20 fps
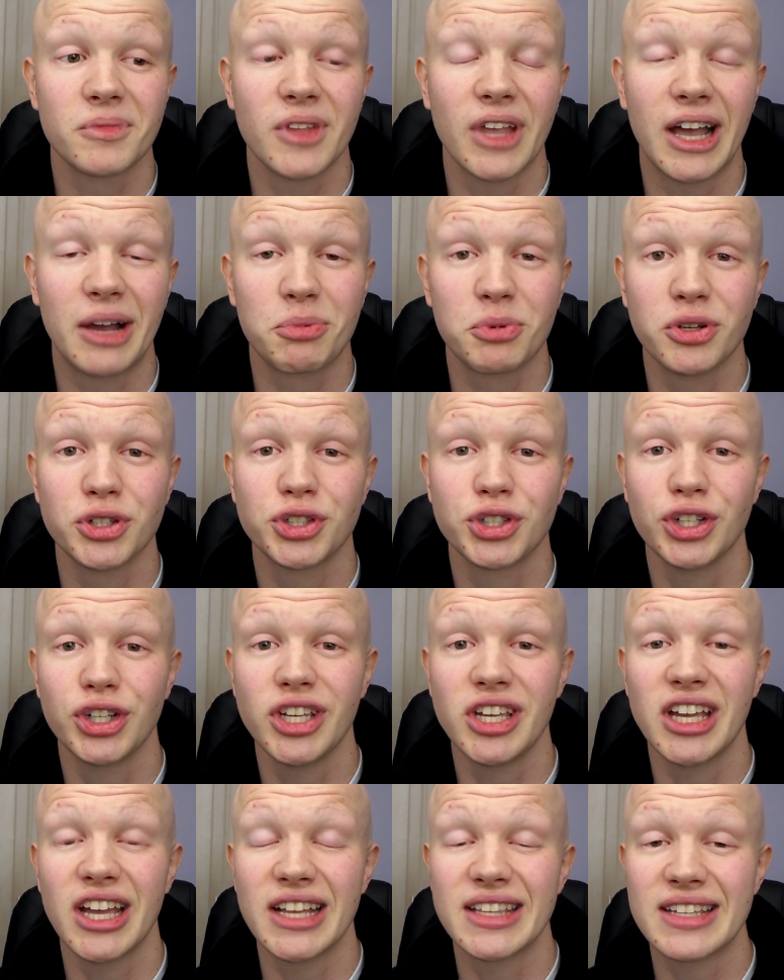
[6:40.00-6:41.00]
I'm going to show
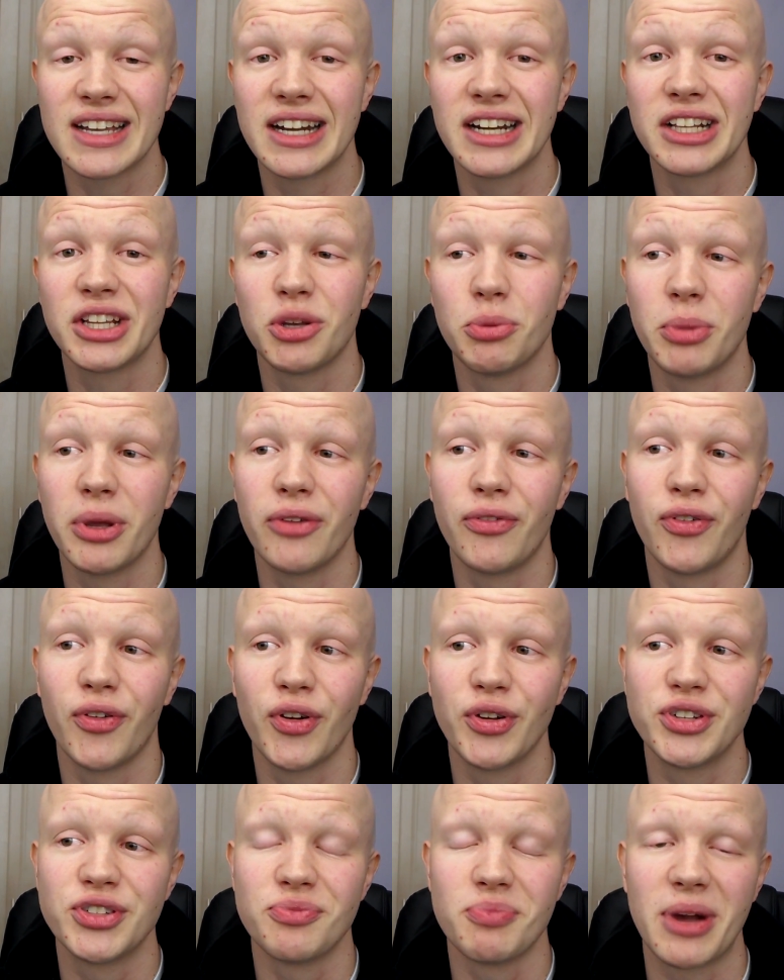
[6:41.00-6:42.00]
you a tiny little bit of
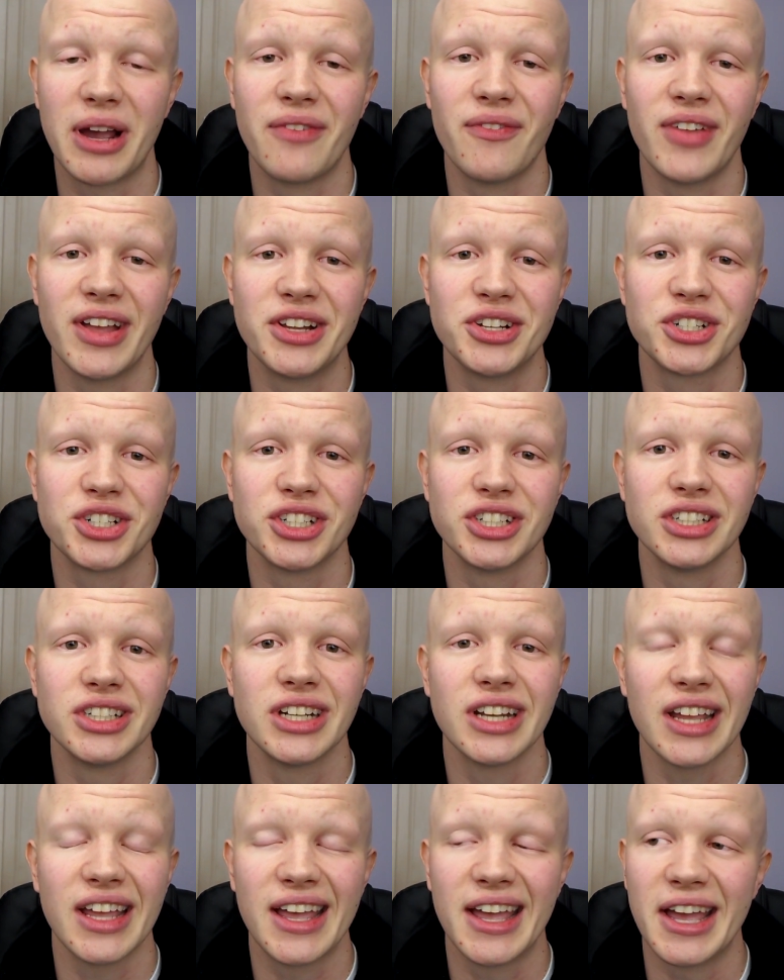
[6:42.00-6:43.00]
footage of my invention,
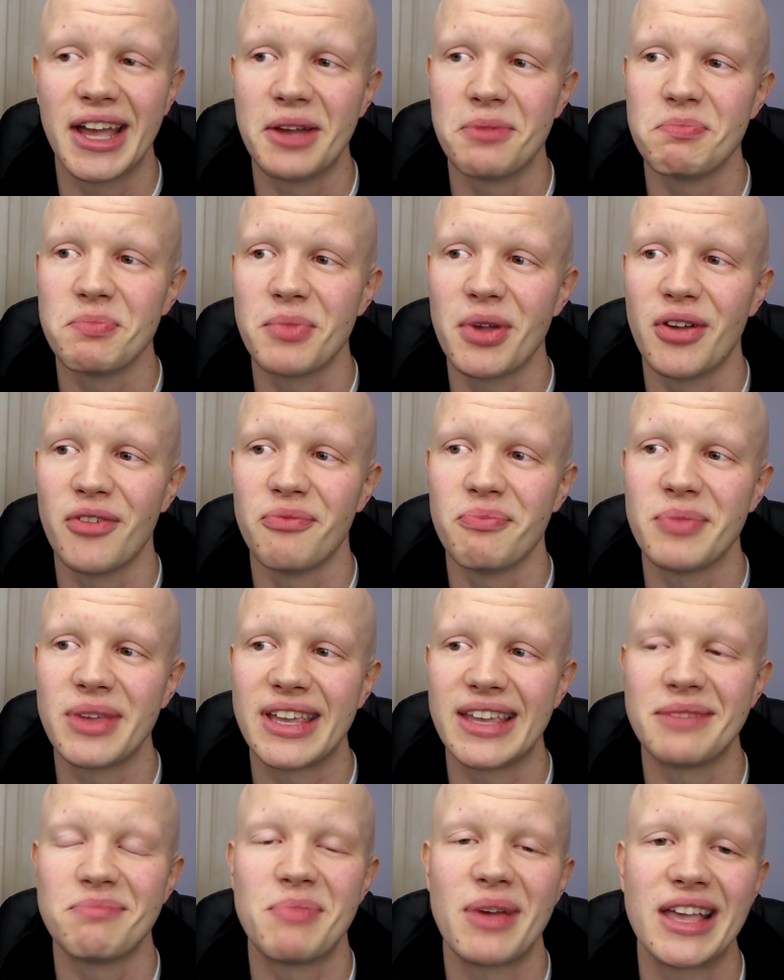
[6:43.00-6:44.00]
um, of
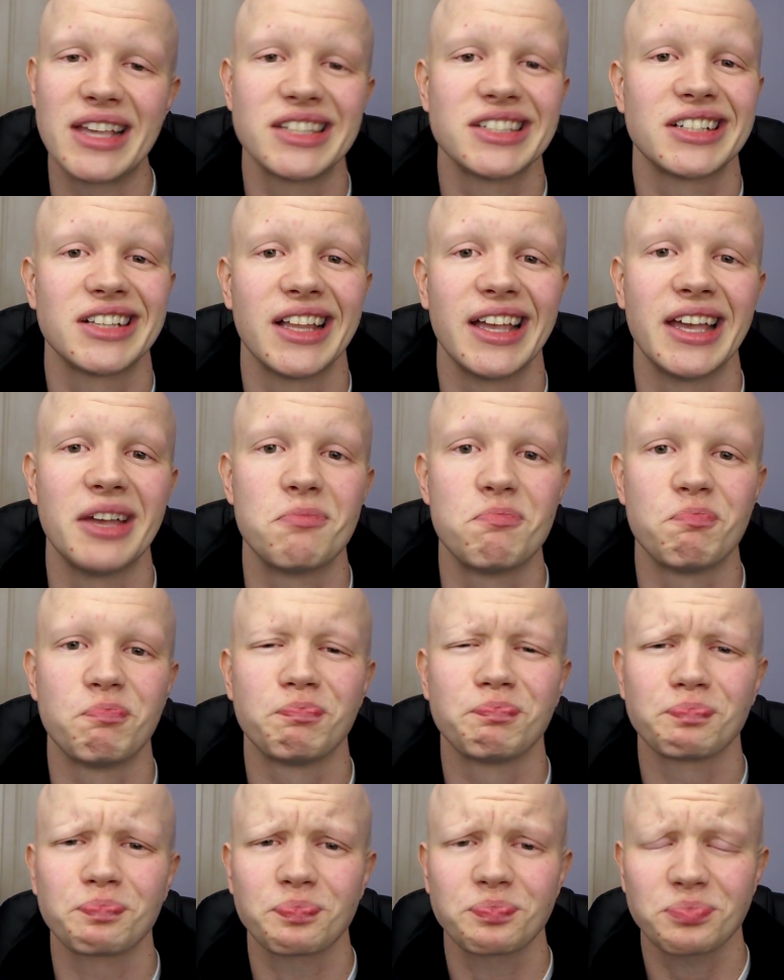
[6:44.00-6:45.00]
me basically
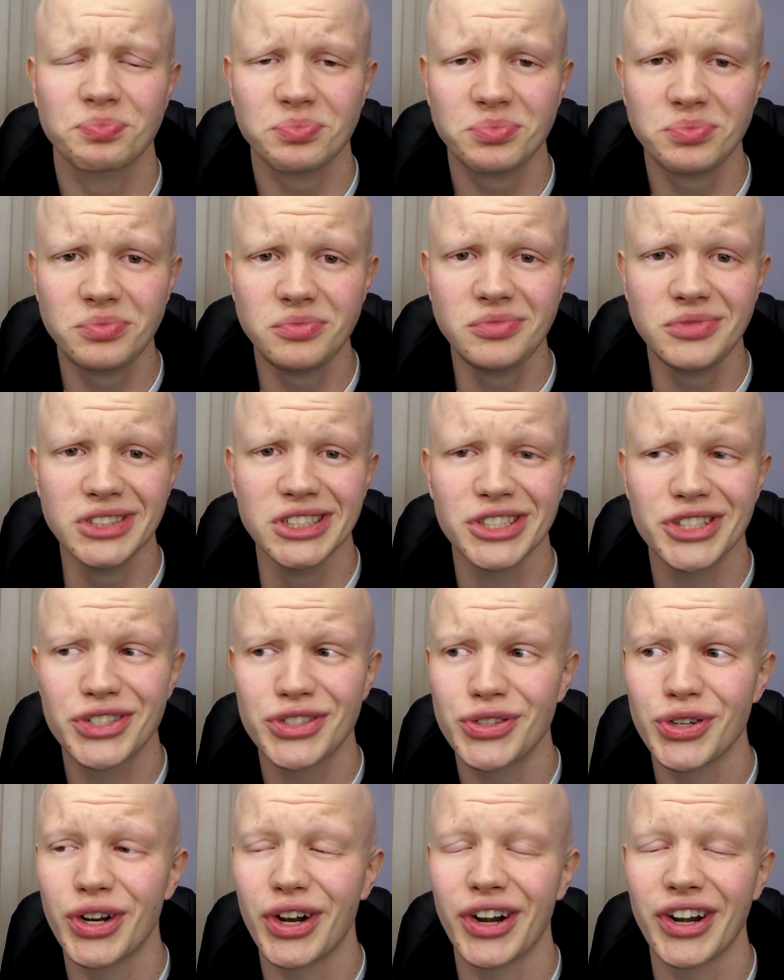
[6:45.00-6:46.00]

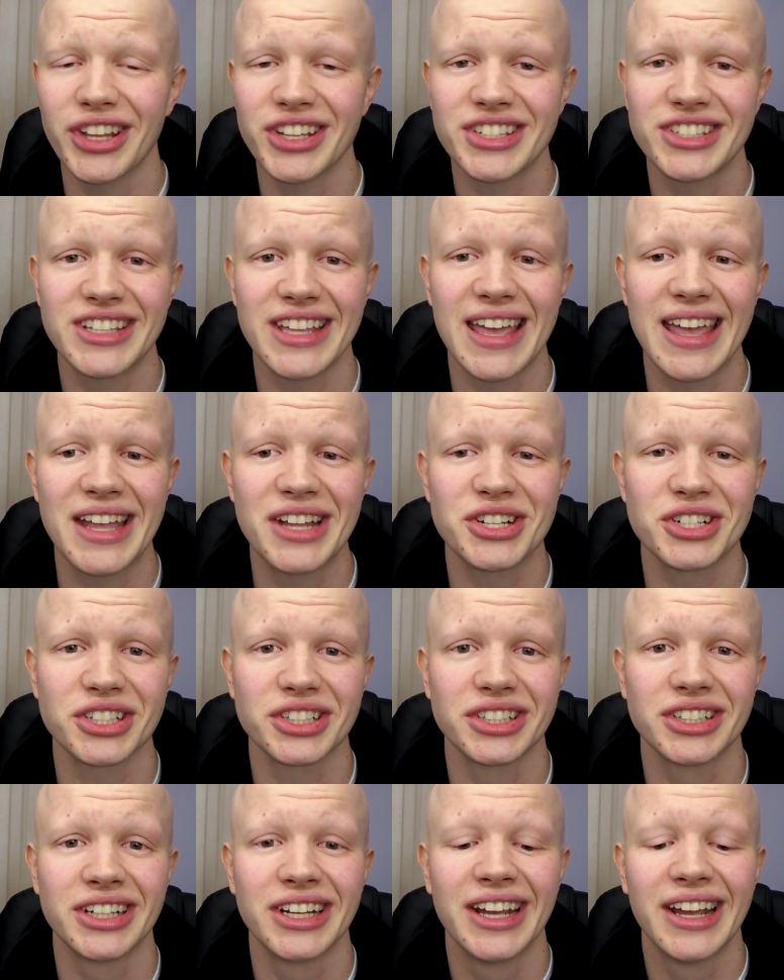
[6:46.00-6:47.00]
stood on a
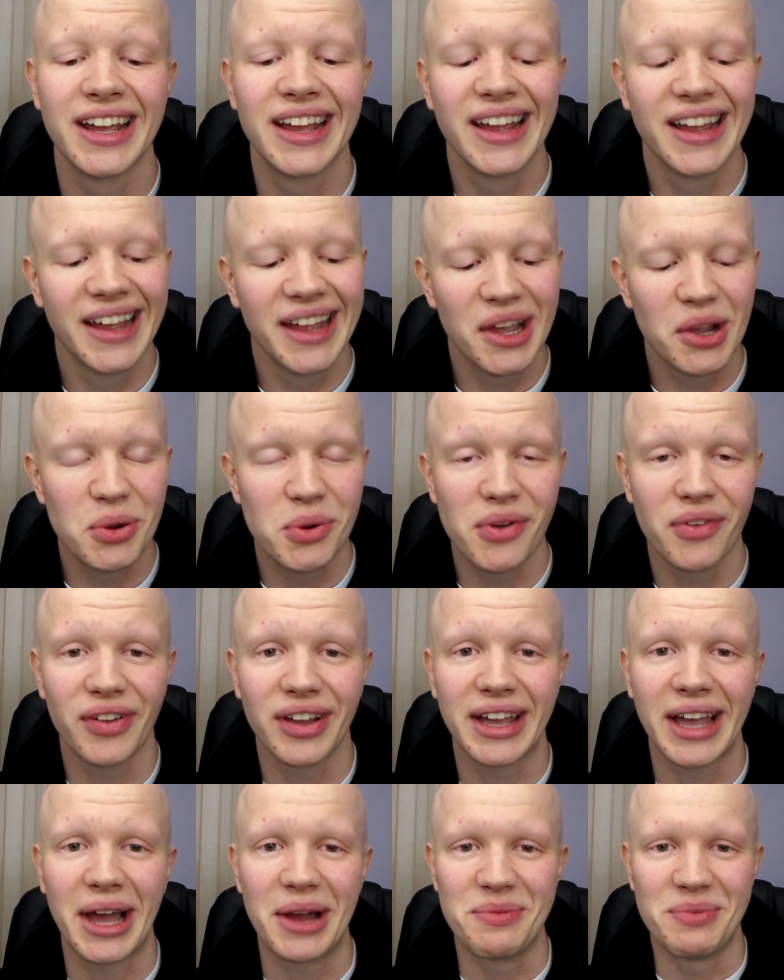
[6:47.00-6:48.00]
stage with a
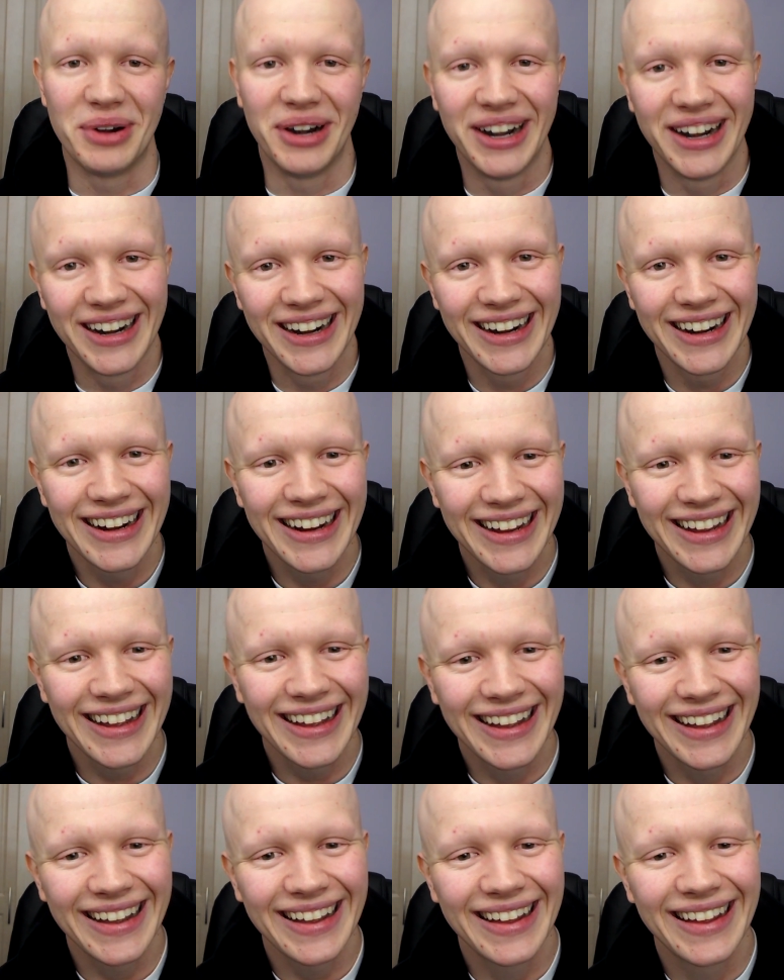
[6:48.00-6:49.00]
camera.
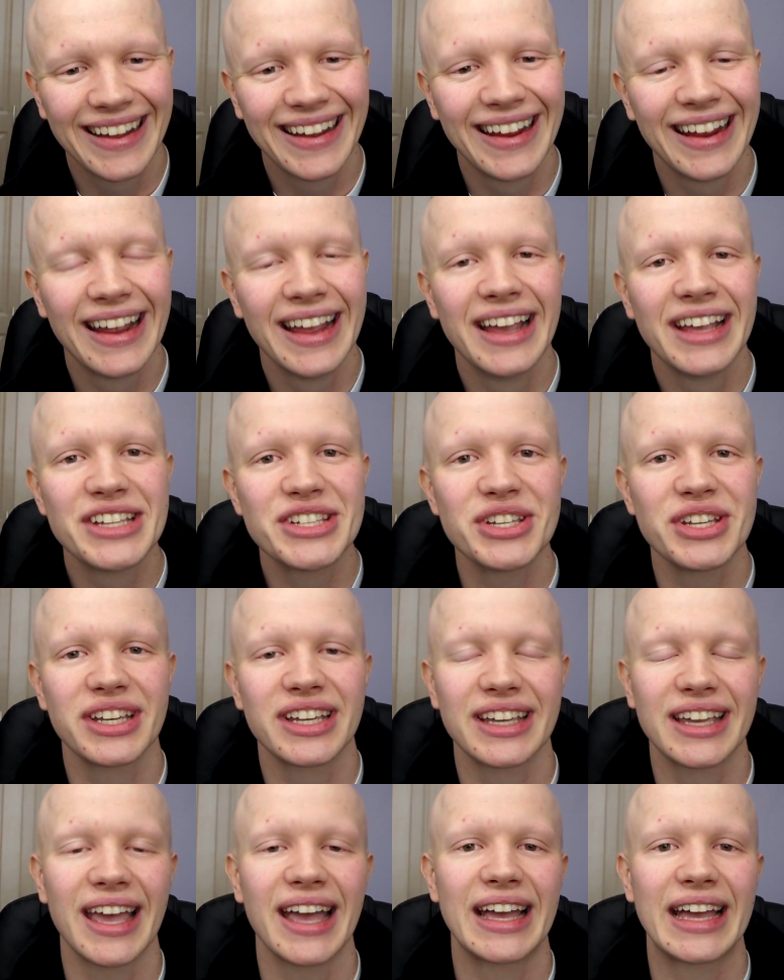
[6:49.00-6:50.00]
So you
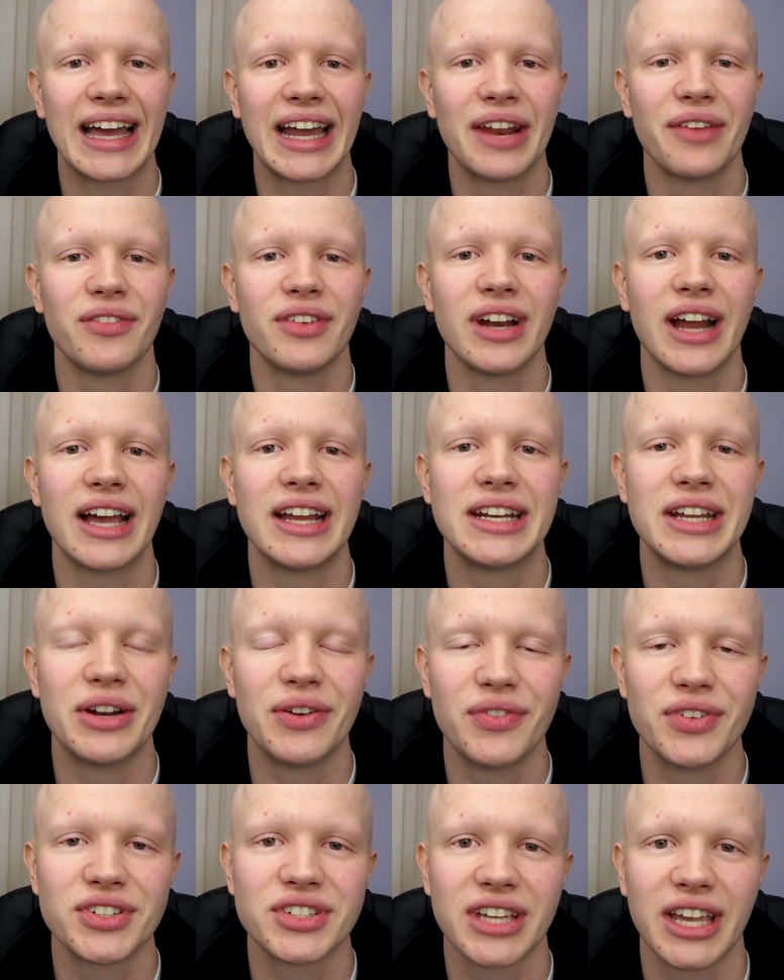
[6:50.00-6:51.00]
can get kind of an idea
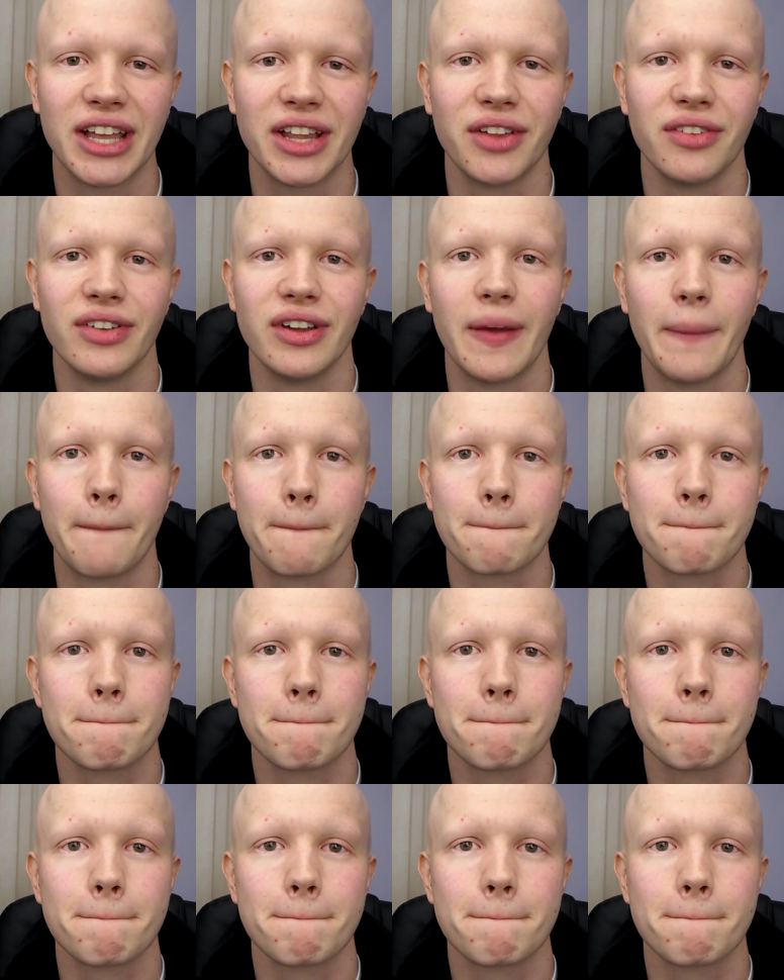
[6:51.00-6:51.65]
of the scale of it.